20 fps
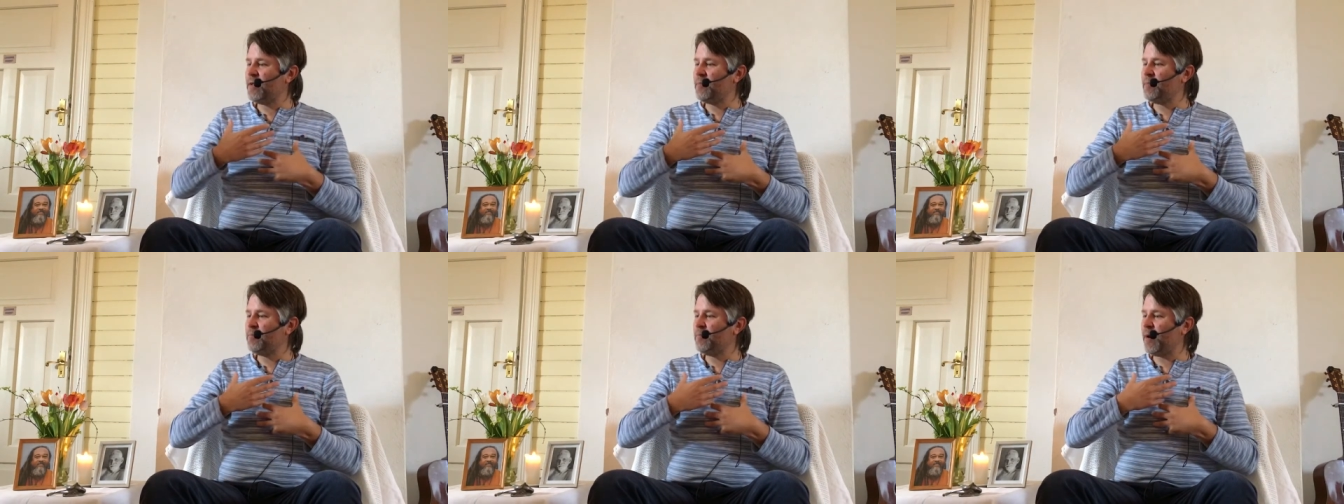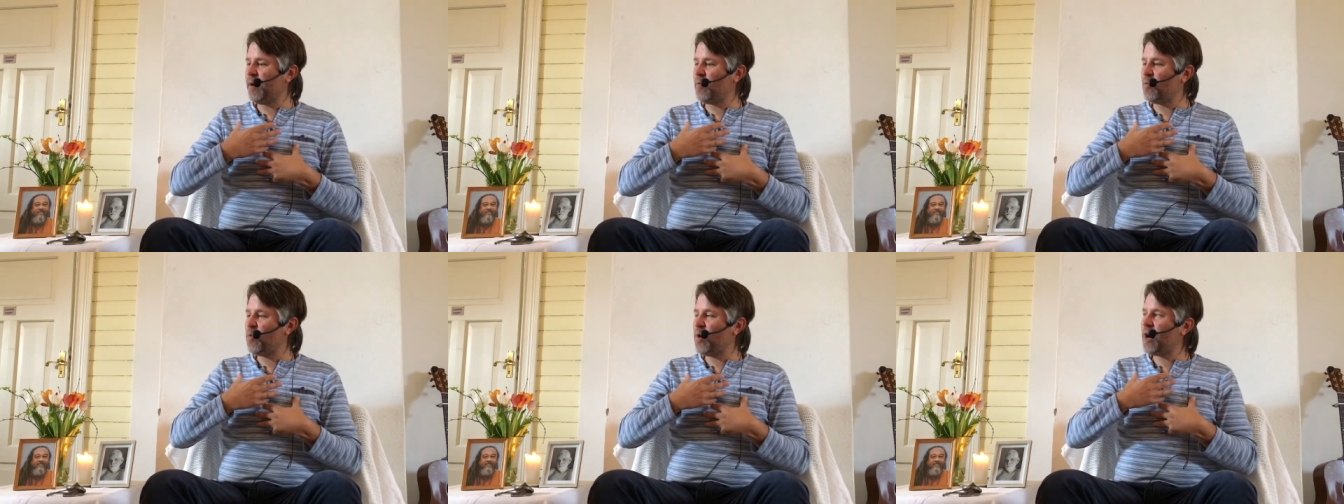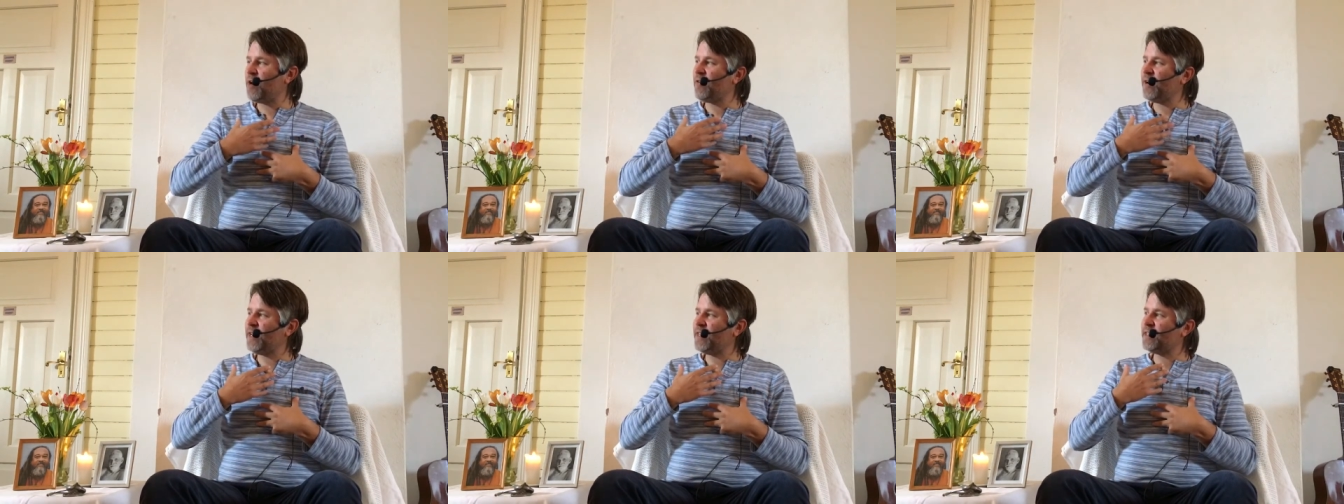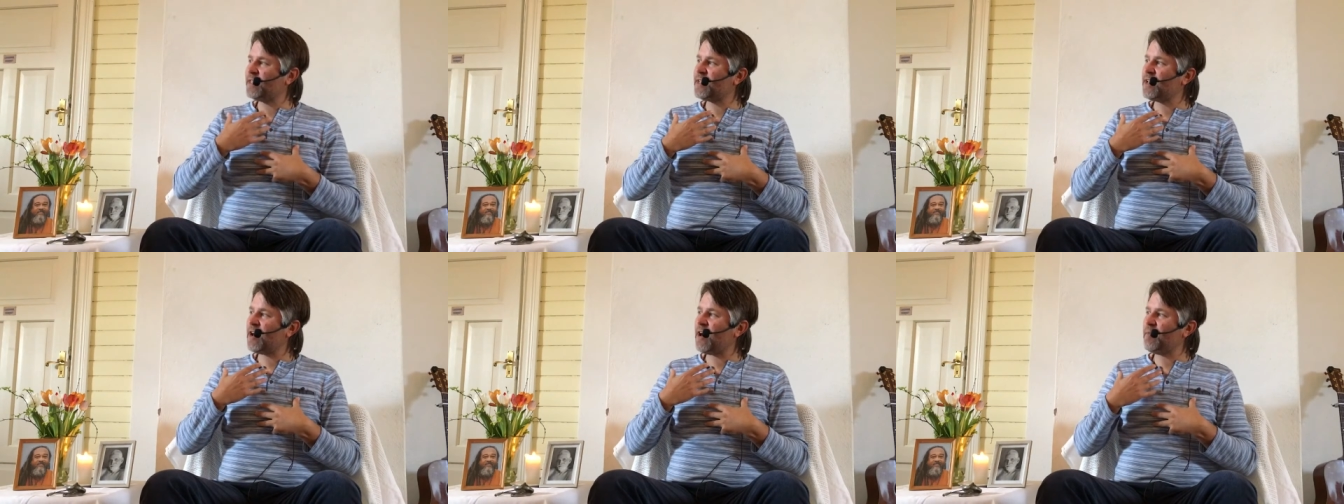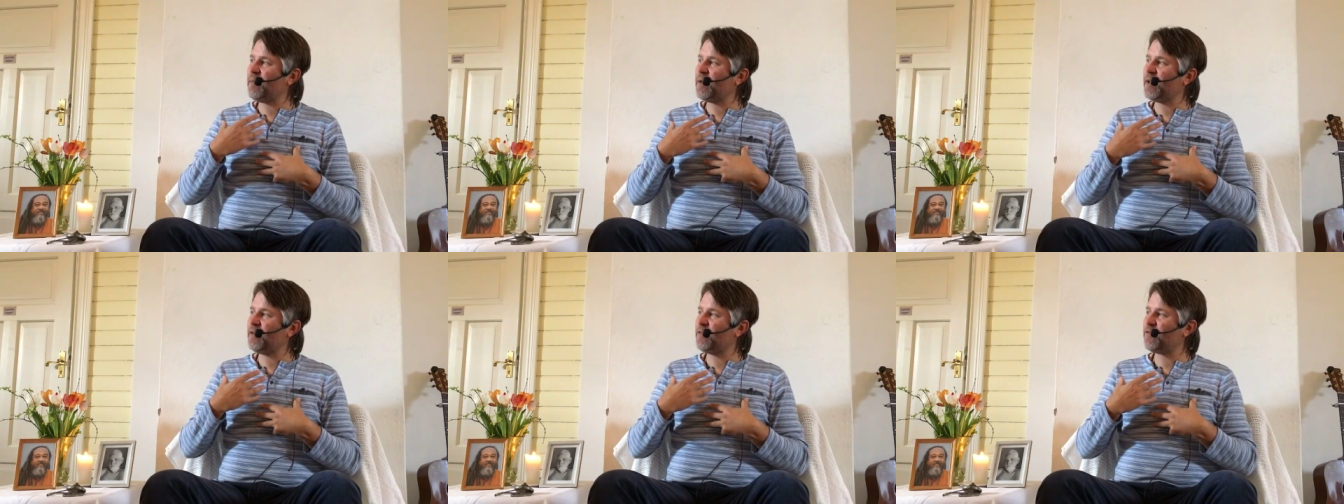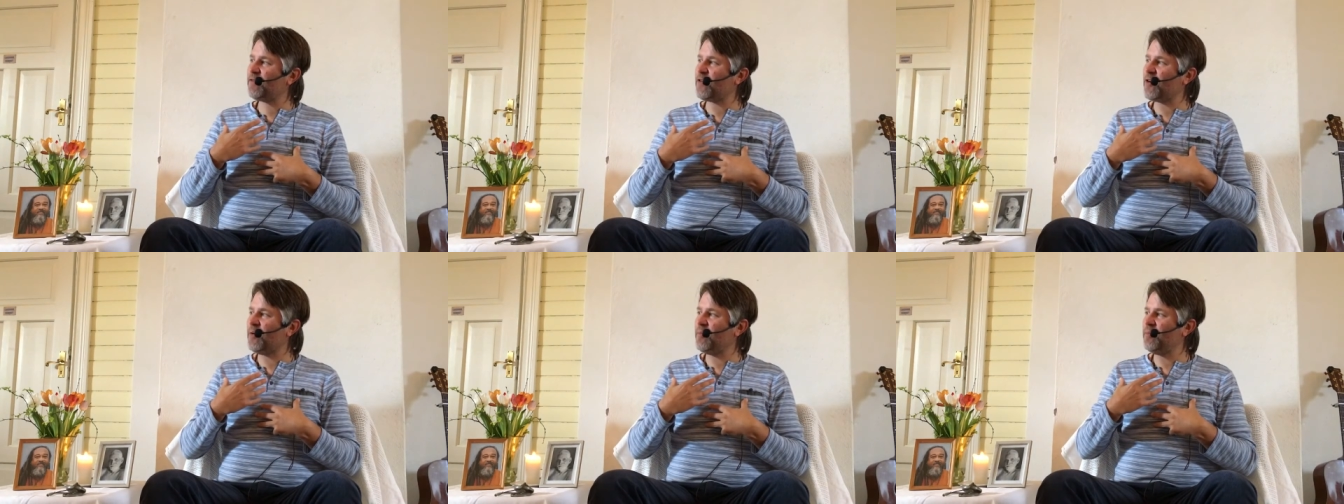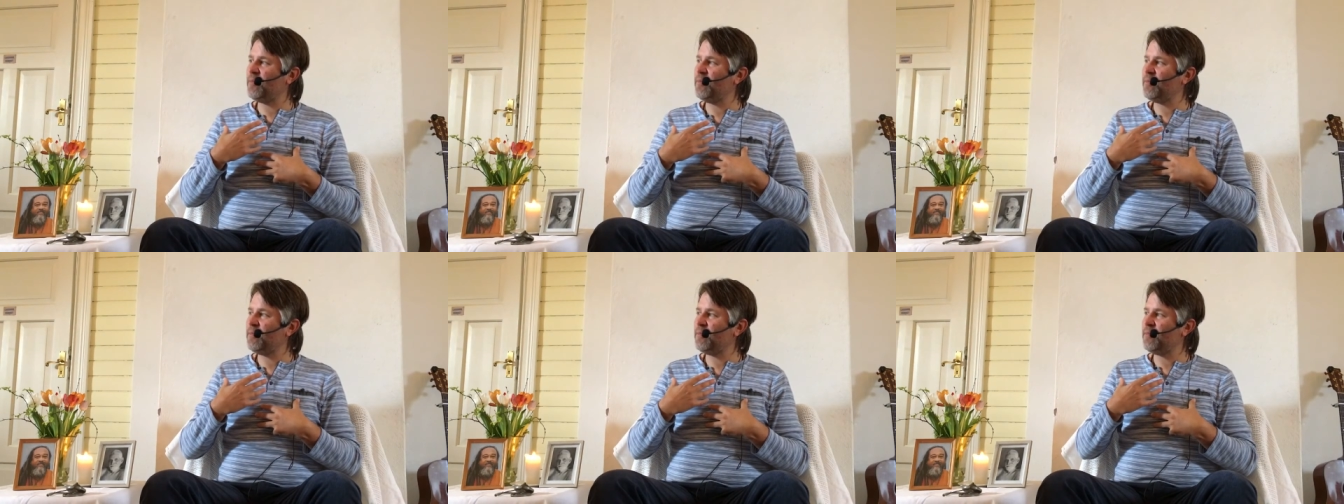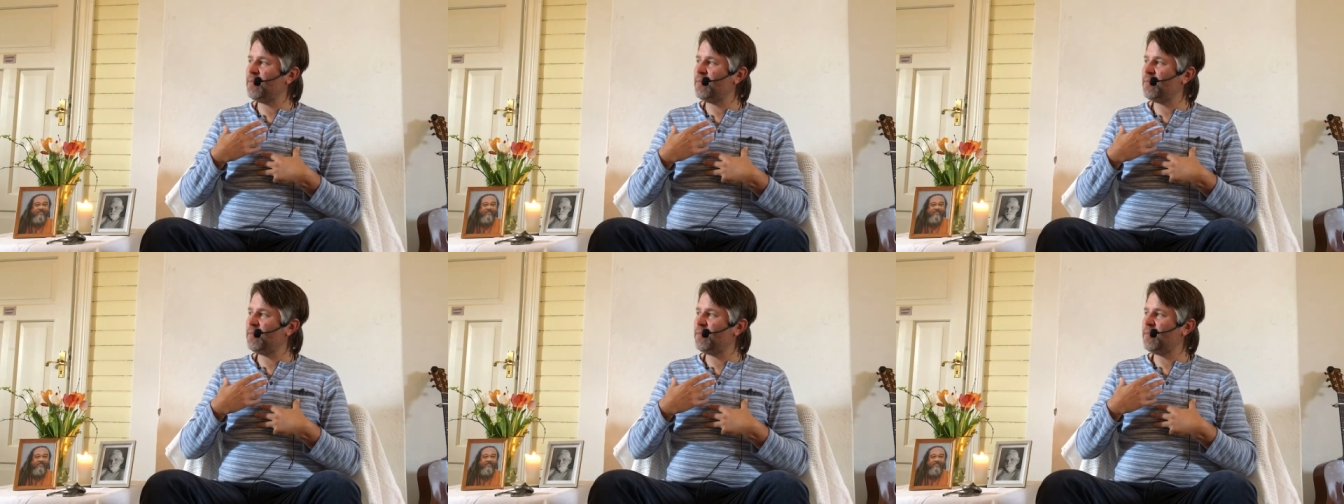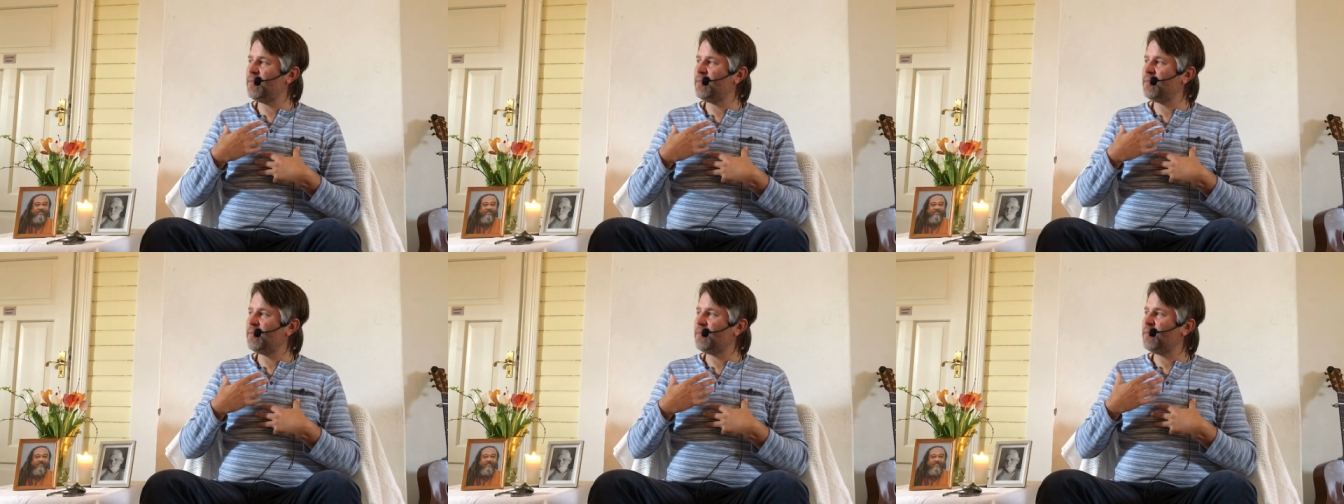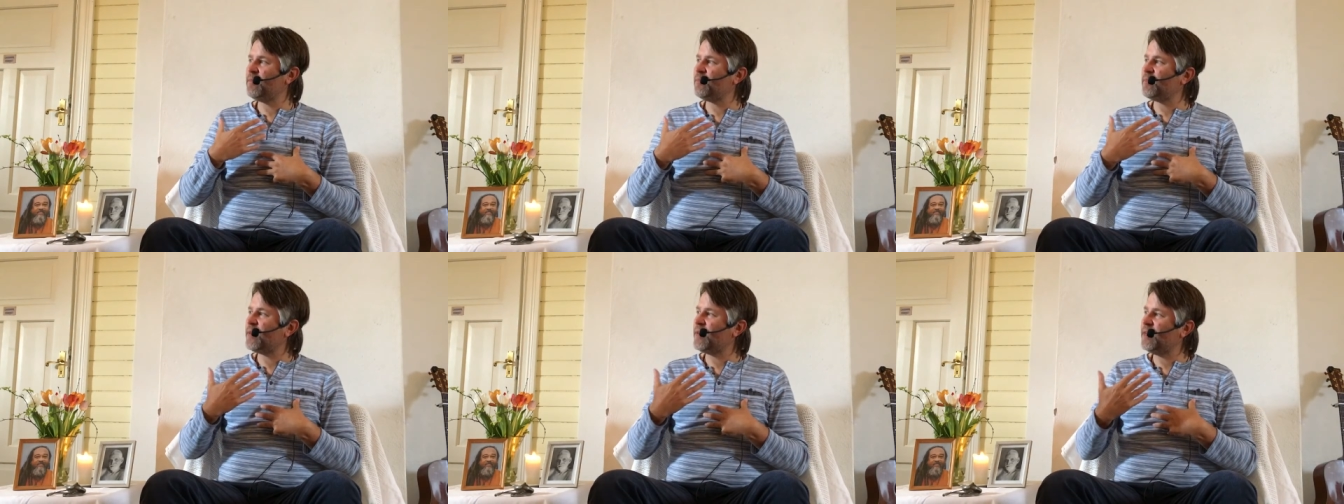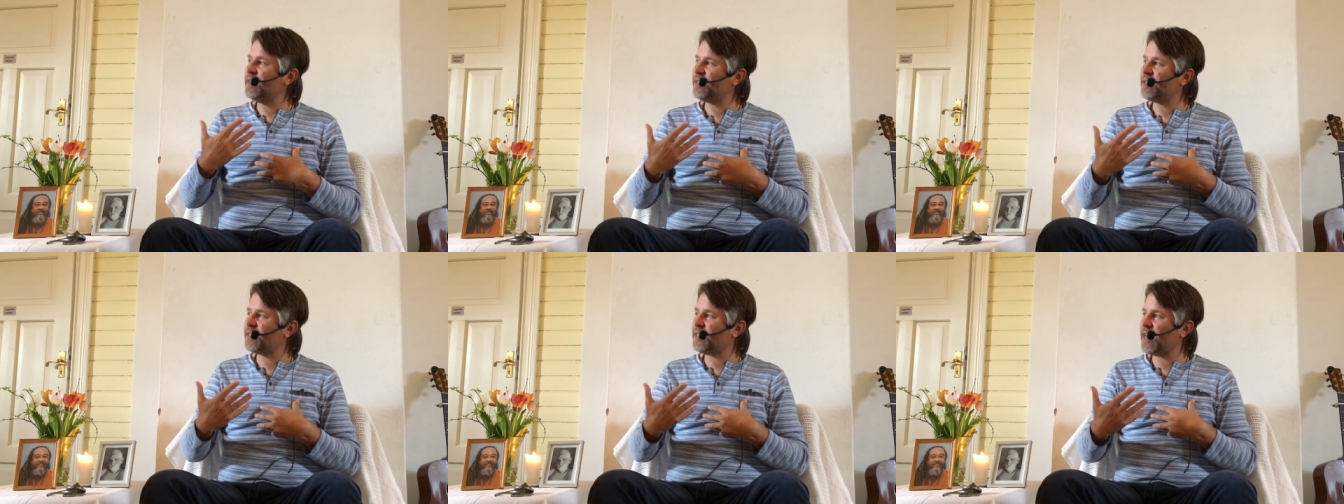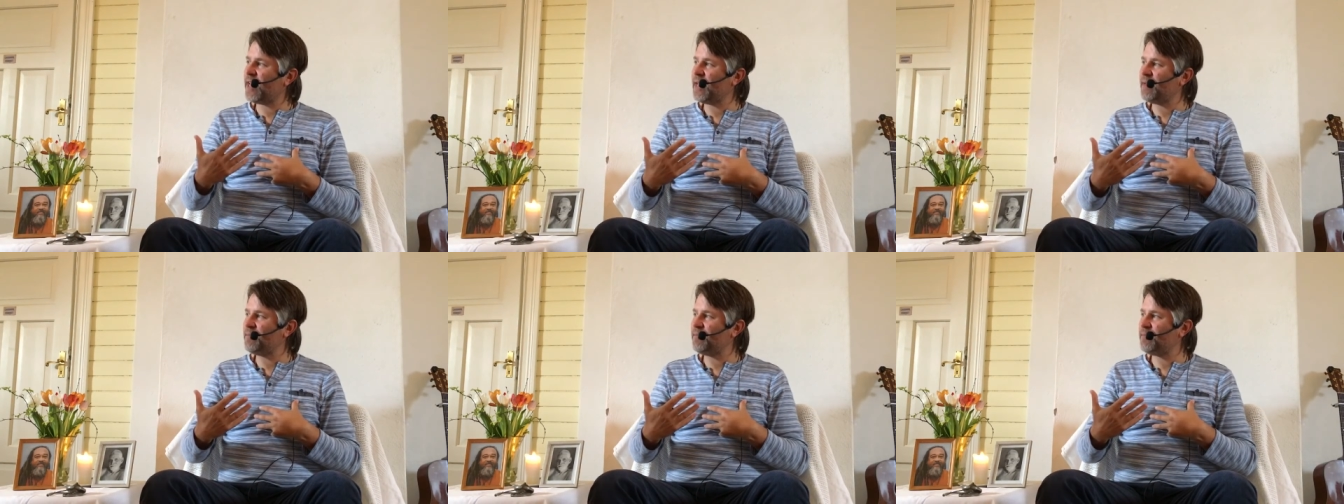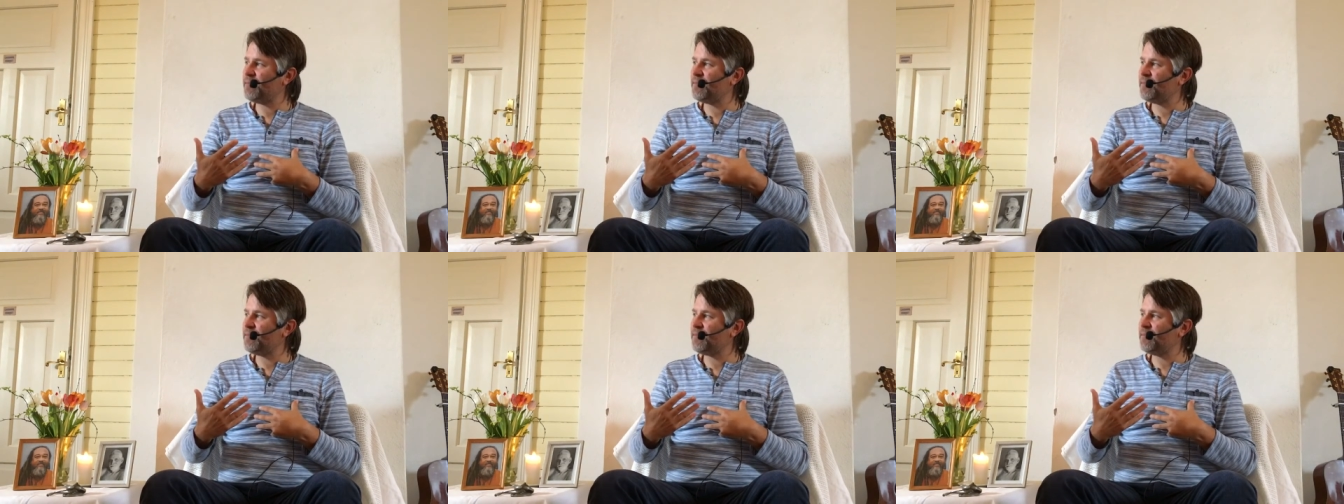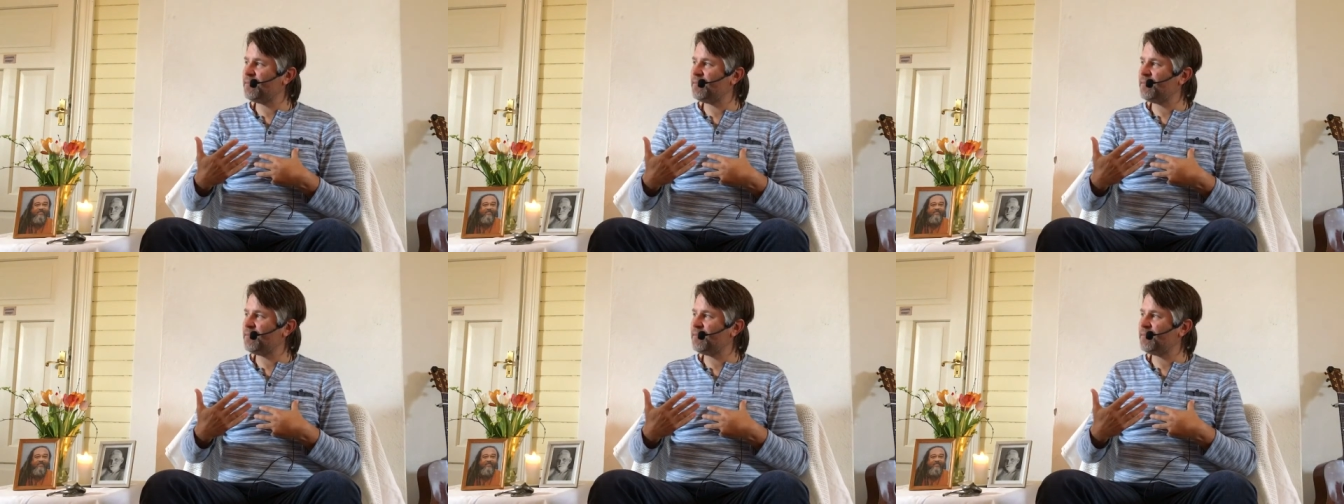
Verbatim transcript: but where it is coming from is same.